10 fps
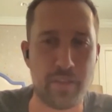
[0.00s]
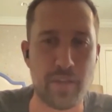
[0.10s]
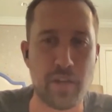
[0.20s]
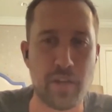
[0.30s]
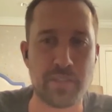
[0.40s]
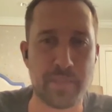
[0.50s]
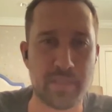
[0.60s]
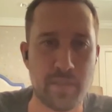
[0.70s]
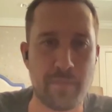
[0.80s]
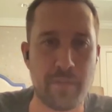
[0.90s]
there are
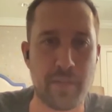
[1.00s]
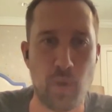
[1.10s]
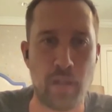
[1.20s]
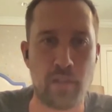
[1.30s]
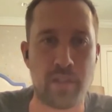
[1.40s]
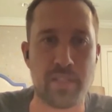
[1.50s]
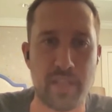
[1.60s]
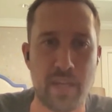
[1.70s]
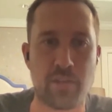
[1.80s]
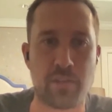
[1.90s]
specific qualities
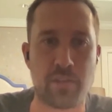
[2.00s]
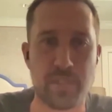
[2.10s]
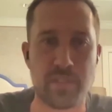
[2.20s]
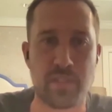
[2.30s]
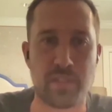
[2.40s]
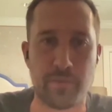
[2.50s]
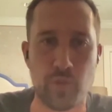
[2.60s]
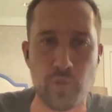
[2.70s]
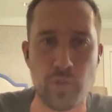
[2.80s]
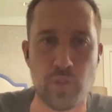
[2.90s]
and characteristics of
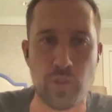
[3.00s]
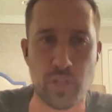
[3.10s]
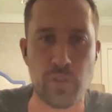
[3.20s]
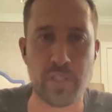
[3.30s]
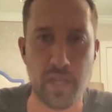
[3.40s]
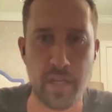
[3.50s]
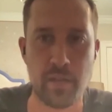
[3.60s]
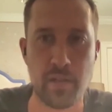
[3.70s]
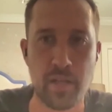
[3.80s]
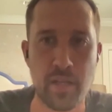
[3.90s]
who you're going to
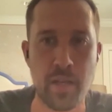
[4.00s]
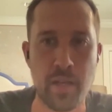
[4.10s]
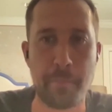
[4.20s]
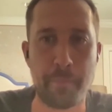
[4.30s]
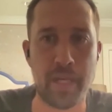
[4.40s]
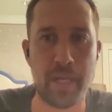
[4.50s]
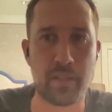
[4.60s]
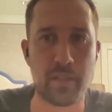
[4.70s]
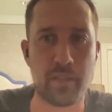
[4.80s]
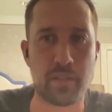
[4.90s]
hire,
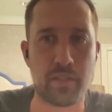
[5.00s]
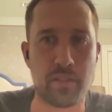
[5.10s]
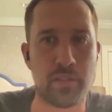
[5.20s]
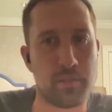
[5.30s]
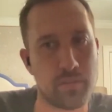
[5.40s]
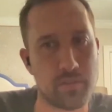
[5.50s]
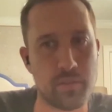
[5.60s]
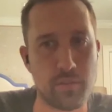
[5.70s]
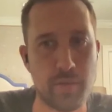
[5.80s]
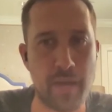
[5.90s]
but
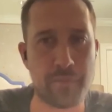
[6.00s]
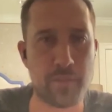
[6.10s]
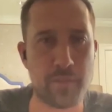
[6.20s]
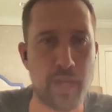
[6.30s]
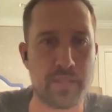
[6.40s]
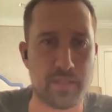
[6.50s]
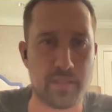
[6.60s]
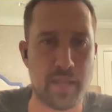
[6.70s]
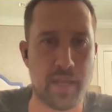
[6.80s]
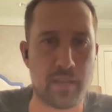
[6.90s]
you have to
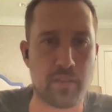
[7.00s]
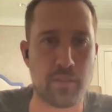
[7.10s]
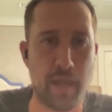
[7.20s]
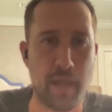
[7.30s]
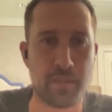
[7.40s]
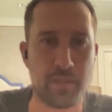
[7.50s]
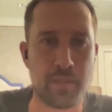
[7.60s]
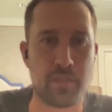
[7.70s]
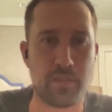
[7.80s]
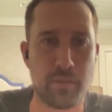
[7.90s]
process that. You have
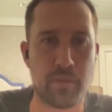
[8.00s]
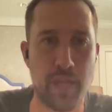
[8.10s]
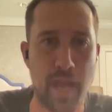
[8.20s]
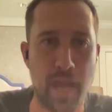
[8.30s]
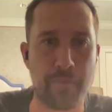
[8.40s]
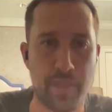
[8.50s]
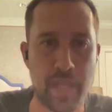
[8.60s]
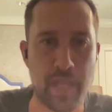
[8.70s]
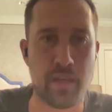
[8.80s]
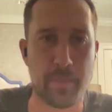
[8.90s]
to
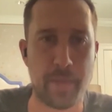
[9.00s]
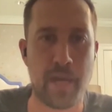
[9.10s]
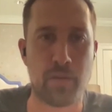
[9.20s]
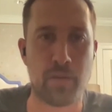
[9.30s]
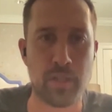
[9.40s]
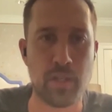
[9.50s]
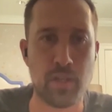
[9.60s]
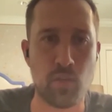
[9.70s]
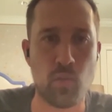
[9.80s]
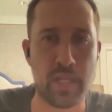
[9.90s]
think about
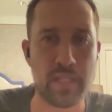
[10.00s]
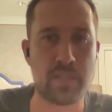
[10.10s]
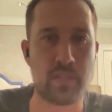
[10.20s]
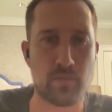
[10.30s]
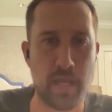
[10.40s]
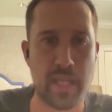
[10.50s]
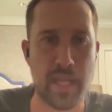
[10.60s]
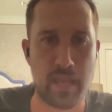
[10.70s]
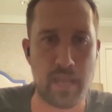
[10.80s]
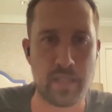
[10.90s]
what is the right
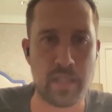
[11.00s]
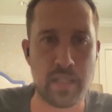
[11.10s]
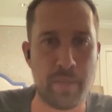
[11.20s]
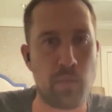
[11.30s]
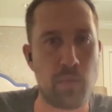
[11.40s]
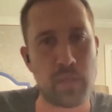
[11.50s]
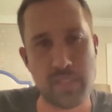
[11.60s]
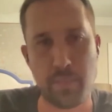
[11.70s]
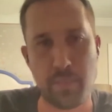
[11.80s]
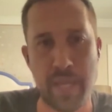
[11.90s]
candidate. Am I
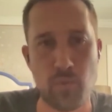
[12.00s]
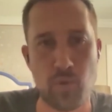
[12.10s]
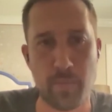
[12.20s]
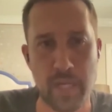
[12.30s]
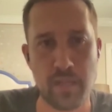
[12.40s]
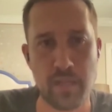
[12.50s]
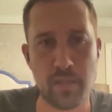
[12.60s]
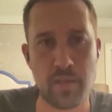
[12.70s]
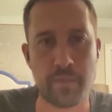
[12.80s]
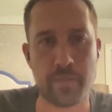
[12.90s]
willing to pay more
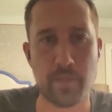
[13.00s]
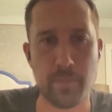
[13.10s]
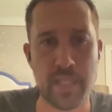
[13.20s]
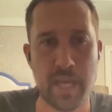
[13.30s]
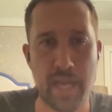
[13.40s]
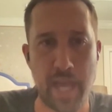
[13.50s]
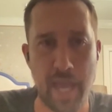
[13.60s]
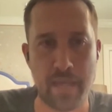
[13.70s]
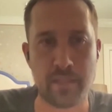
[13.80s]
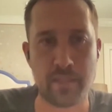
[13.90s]
money for somebody that
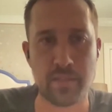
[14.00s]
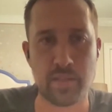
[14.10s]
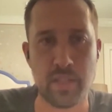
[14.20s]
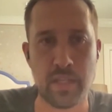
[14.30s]
has